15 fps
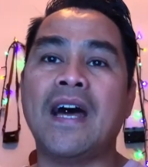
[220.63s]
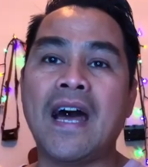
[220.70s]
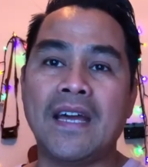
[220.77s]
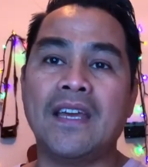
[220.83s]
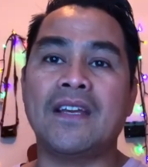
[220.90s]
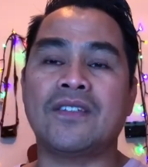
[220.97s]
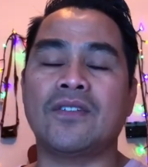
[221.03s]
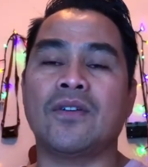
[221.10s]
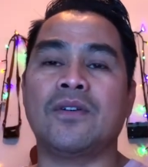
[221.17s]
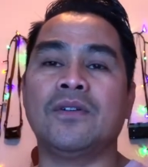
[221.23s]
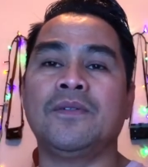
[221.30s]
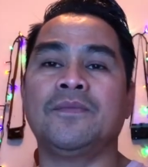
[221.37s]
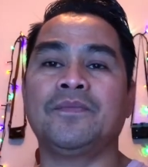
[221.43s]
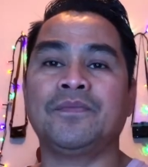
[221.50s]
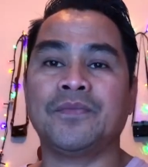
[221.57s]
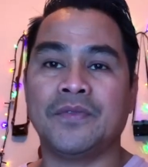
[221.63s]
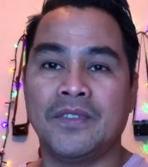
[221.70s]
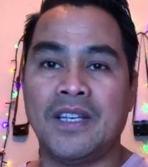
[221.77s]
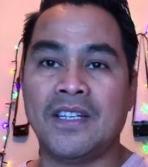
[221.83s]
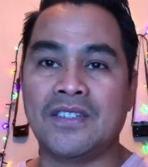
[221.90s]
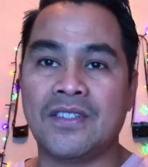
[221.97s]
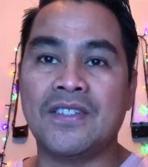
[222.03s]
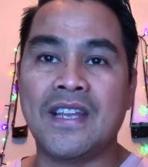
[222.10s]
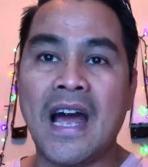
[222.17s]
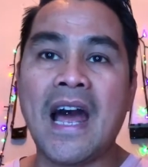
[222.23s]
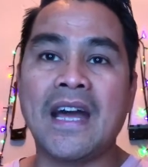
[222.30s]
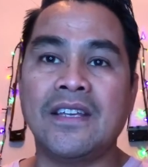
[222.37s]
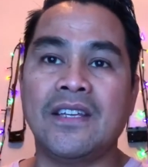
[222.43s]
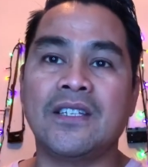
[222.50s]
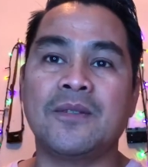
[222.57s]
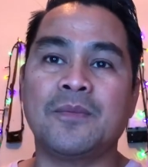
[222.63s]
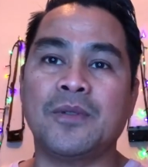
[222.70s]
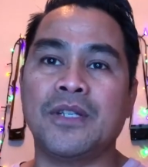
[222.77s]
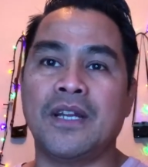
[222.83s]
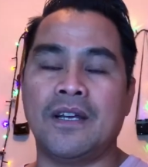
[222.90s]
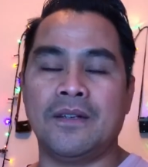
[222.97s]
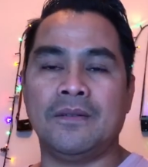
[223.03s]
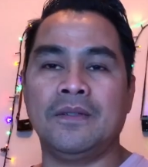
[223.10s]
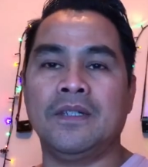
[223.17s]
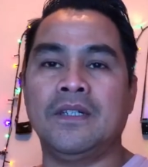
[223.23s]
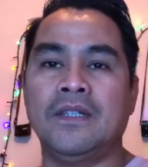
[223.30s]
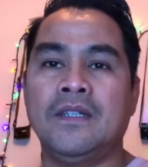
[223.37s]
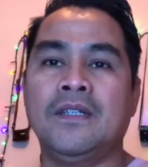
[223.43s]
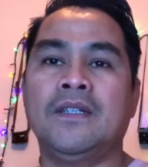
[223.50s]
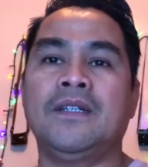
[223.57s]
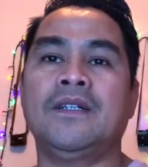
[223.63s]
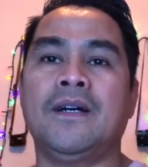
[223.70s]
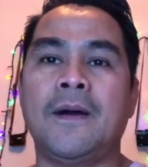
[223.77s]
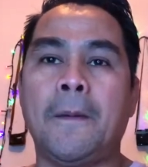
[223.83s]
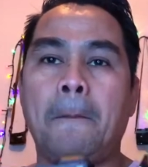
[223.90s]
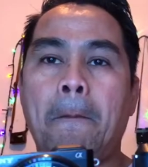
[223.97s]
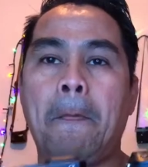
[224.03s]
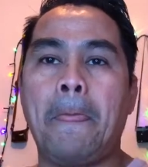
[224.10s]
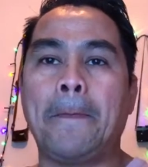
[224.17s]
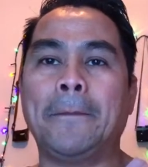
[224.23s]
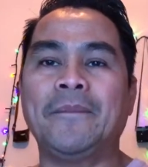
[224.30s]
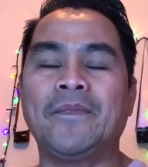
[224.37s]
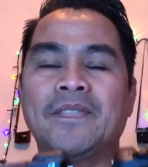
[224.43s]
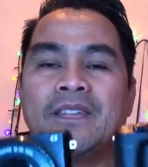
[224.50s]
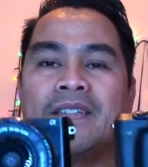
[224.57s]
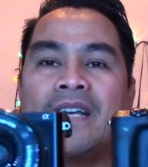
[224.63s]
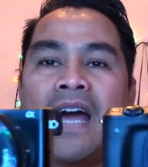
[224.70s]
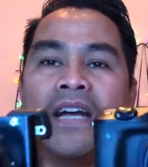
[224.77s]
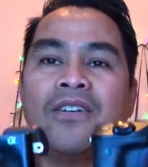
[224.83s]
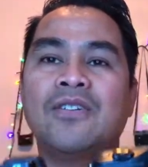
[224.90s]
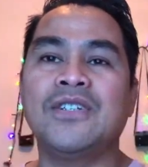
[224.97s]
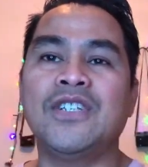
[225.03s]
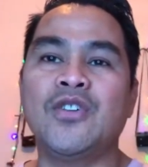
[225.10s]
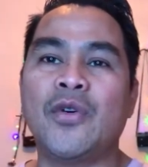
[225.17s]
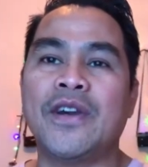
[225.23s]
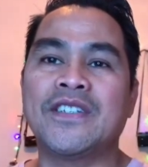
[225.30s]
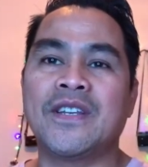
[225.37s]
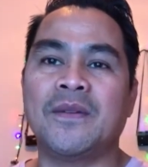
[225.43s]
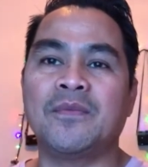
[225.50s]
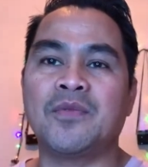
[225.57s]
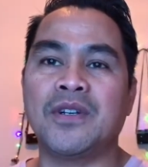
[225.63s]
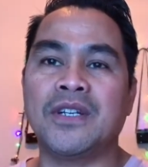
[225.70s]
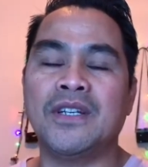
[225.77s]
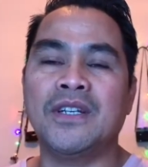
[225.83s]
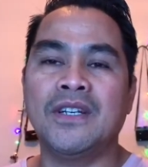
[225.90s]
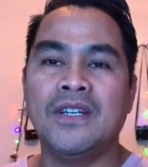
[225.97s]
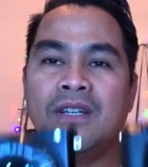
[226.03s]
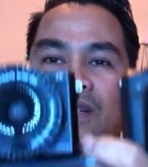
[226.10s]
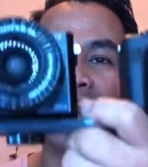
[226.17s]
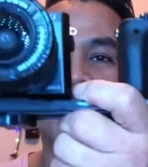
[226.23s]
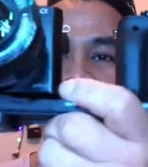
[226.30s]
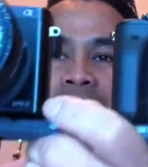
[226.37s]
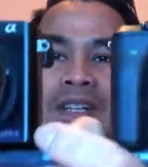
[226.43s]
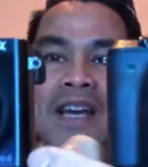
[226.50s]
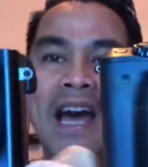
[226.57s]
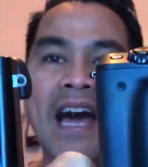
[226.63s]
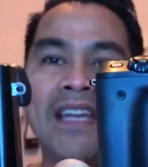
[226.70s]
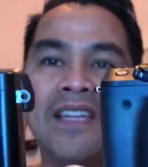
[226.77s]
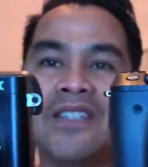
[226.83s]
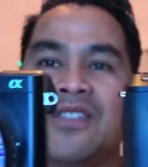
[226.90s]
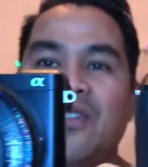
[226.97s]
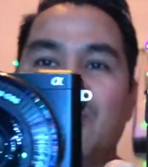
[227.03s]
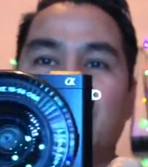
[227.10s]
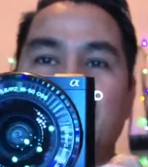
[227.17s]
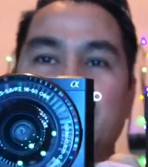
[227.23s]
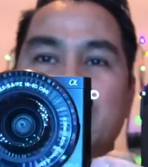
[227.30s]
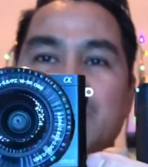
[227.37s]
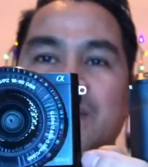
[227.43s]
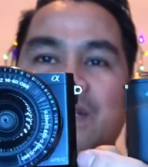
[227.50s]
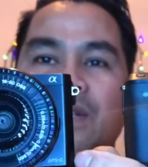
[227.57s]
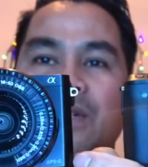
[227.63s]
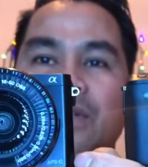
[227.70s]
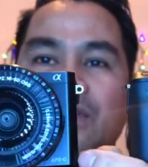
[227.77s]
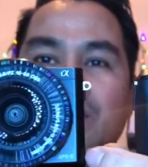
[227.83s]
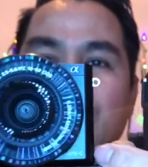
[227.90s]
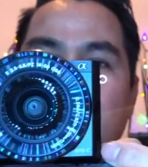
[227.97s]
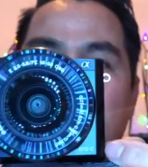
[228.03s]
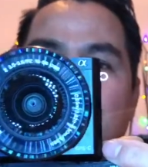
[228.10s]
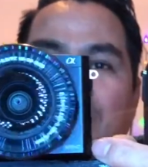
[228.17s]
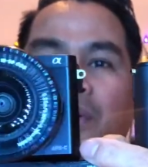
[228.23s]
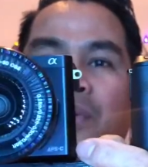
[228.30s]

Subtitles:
ISO. That's the highest for the Canon EOS M3. So the ISO competition, the